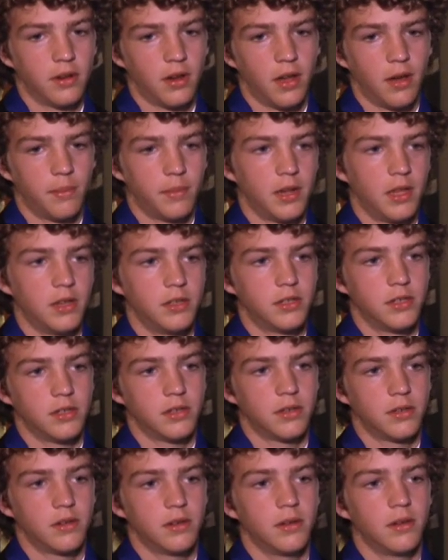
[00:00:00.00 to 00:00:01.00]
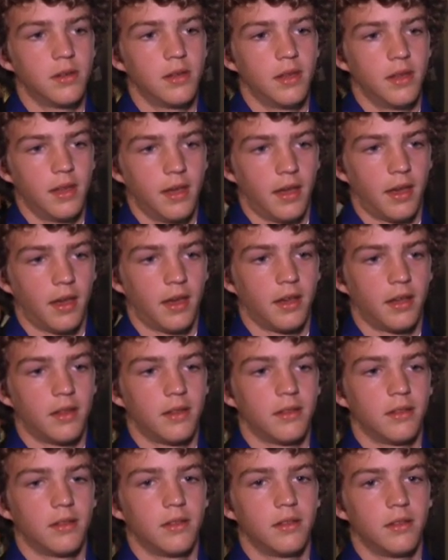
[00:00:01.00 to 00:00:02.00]
nomination
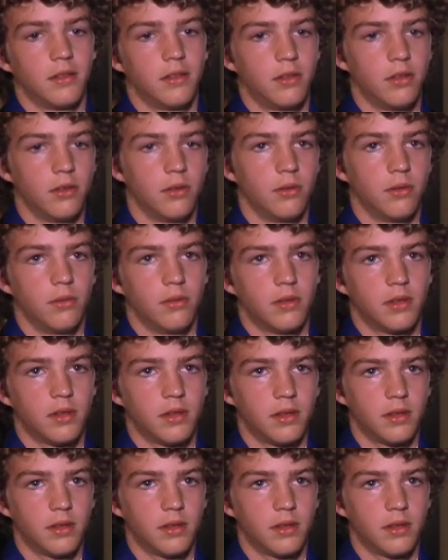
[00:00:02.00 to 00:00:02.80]
and to